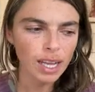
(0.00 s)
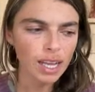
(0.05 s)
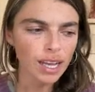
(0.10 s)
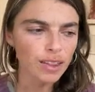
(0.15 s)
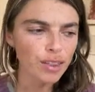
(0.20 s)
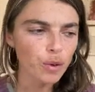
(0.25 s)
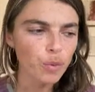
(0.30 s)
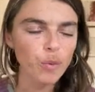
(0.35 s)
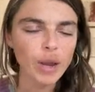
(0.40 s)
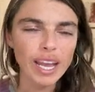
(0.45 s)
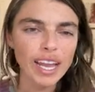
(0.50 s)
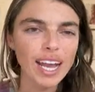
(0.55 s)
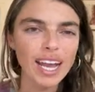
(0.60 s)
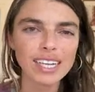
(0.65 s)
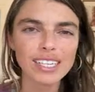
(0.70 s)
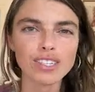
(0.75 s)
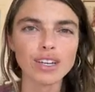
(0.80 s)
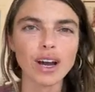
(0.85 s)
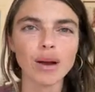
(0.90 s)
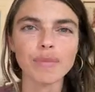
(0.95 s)
The way
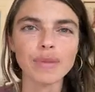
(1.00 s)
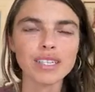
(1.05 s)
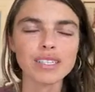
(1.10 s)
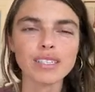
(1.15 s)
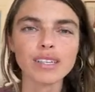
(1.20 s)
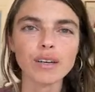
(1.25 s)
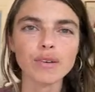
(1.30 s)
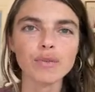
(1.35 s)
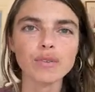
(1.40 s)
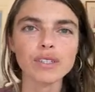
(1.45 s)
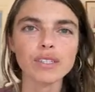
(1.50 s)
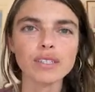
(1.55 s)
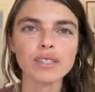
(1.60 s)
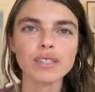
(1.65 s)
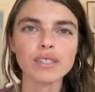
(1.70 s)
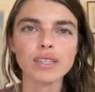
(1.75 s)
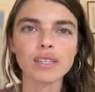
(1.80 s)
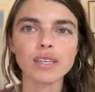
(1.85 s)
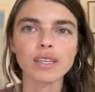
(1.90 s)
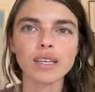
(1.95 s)
I taught myself was,
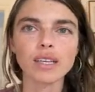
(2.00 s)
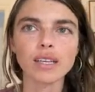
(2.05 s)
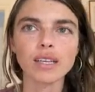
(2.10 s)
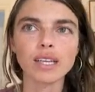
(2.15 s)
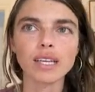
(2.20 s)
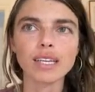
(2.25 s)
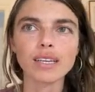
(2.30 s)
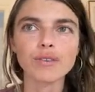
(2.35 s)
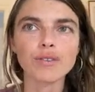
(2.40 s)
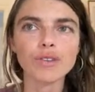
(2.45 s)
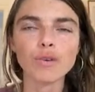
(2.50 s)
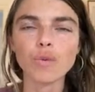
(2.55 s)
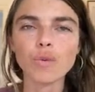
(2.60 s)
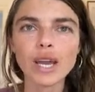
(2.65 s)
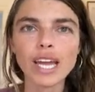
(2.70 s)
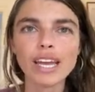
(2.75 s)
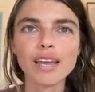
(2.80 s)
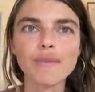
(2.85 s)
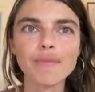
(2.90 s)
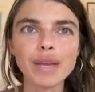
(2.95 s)
and the
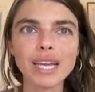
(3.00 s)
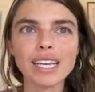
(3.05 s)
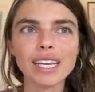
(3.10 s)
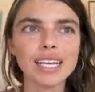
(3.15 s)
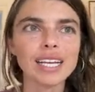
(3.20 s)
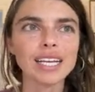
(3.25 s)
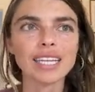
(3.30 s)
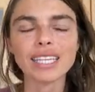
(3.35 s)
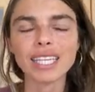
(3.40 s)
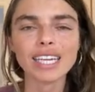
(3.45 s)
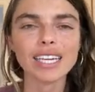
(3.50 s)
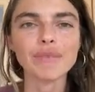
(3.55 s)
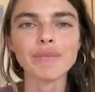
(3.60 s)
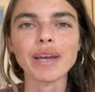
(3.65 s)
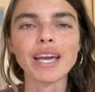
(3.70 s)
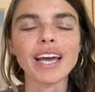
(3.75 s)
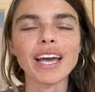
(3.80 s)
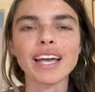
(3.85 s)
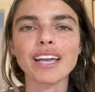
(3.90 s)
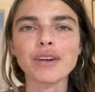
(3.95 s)
way it made it click in
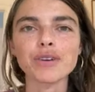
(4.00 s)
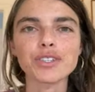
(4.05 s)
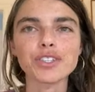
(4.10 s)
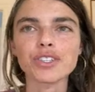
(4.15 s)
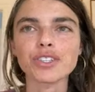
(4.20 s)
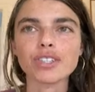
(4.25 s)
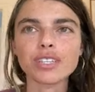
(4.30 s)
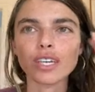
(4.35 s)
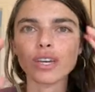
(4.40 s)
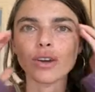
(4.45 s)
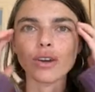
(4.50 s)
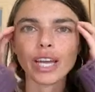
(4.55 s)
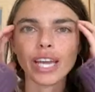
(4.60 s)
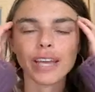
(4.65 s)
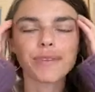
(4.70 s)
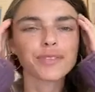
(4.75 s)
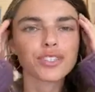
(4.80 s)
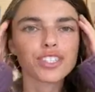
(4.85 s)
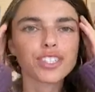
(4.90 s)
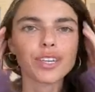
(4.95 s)
my head, I was just like, okay,
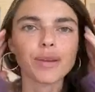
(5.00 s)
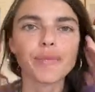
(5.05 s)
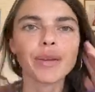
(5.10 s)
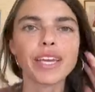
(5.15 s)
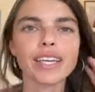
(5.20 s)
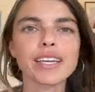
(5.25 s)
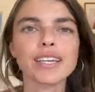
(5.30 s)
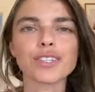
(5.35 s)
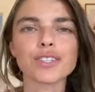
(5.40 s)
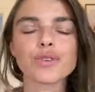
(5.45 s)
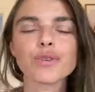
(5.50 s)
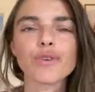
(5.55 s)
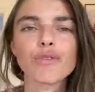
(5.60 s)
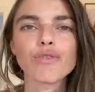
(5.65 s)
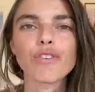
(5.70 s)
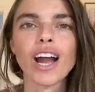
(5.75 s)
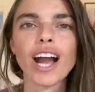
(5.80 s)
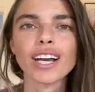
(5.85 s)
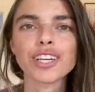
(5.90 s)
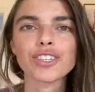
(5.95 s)
I'm just gonna make it into a
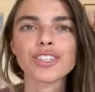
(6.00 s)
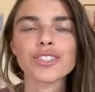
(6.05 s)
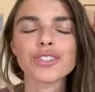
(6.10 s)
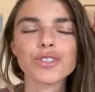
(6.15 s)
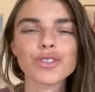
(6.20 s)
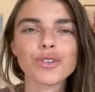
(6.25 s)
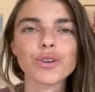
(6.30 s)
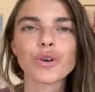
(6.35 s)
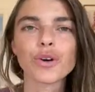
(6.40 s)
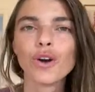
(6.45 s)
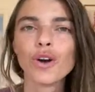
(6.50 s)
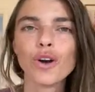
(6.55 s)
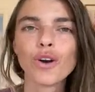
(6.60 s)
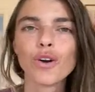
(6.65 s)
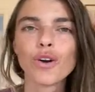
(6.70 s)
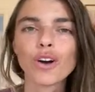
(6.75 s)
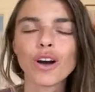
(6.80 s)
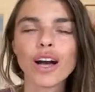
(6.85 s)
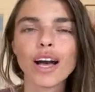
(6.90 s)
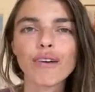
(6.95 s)
fraction. So
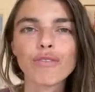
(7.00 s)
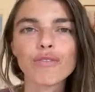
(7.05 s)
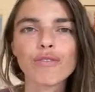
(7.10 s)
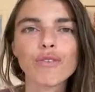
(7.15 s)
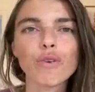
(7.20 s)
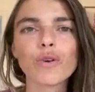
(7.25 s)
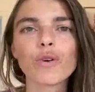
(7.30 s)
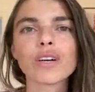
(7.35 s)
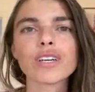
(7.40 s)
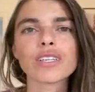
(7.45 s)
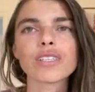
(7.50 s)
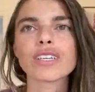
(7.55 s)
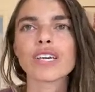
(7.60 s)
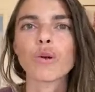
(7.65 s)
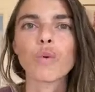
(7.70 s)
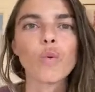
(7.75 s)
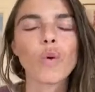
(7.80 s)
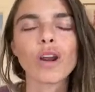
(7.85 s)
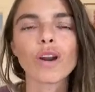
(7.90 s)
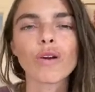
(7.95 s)
f4 is
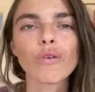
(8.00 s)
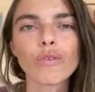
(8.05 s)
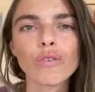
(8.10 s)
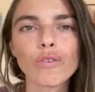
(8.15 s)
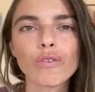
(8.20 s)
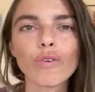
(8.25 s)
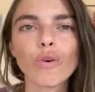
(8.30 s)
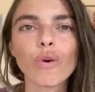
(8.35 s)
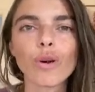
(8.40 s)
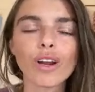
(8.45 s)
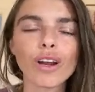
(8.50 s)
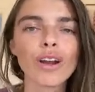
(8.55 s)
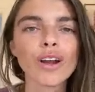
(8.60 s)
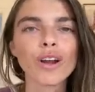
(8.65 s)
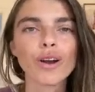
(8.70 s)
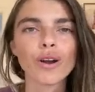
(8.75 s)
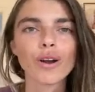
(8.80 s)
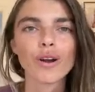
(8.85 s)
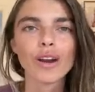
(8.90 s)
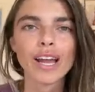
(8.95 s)
like 1/4,
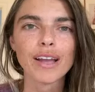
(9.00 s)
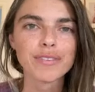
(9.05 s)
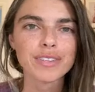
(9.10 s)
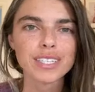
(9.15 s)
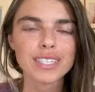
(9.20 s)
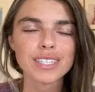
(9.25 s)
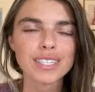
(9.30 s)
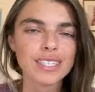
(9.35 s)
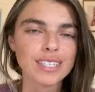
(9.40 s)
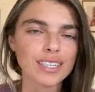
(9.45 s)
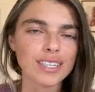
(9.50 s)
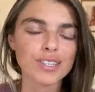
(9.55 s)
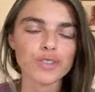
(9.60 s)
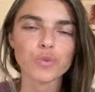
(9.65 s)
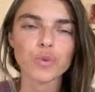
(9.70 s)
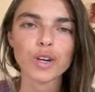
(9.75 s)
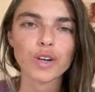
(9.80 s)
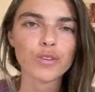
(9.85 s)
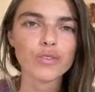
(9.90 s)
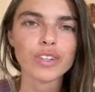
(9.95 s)
or f16 is
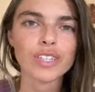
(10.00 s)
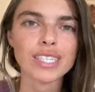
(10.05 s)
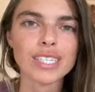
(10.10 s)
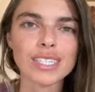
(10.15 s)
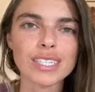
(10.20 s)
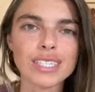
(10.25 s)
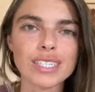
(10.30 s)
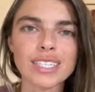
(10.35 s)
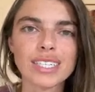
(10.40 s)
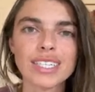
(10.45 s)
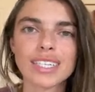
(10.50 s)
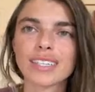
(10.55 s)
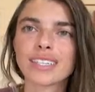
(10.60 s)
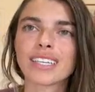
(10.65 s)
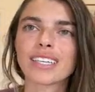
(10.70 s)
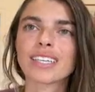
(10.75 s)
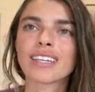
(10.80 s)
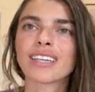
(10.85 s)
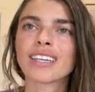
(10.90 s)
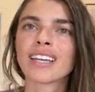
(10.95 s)
1/16,
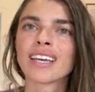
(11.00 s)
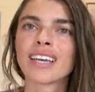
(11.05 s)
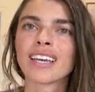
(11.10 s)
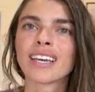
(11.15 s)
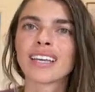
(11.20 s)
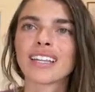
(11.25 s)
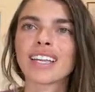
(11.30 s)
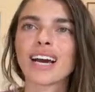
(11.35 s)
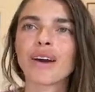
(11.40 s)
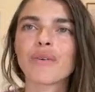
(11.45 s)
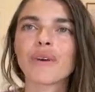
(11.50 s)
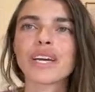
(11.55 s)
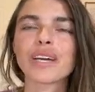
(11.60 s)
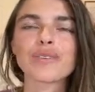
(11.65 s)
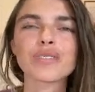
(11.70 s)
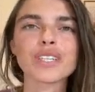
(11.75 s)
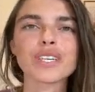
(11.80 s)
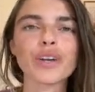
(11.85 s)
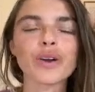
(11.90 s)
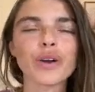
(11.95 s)
and that way I
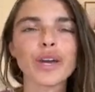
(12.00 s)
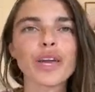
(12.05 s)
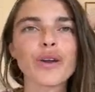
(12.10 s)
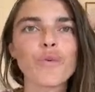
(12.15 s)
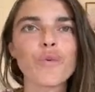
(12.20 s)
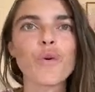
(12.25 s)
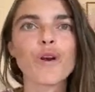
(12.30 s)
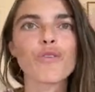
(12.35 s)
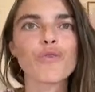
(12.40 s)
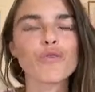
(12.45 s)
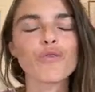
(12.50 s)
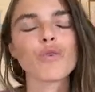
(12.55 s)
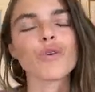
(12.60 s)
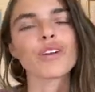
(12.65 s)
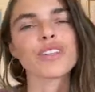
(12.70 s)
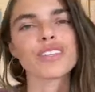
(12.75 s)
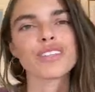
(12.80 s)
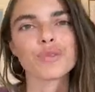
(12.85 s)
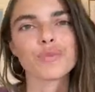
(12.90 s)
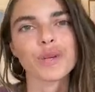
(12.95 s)
was like, okay,
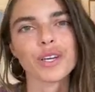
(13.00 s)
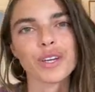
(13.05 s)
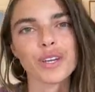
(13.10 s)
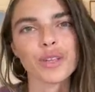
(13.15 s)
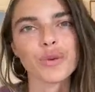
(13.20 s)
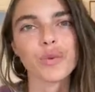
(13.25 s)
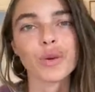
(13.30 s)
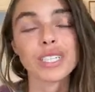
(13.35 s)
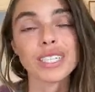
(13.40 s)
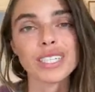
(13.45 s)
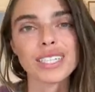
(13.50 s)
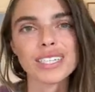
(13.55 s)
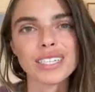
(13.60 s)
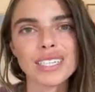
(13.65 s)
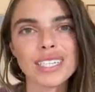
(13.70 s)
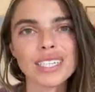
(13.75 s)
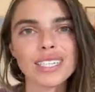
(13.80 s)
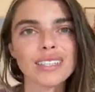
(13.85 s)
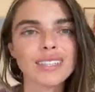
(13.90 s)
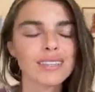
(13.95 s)
1/4 is bigger than
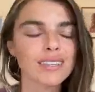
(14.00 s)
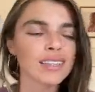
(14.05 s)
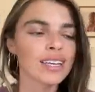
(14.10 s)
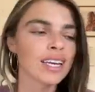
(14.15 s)
1/16.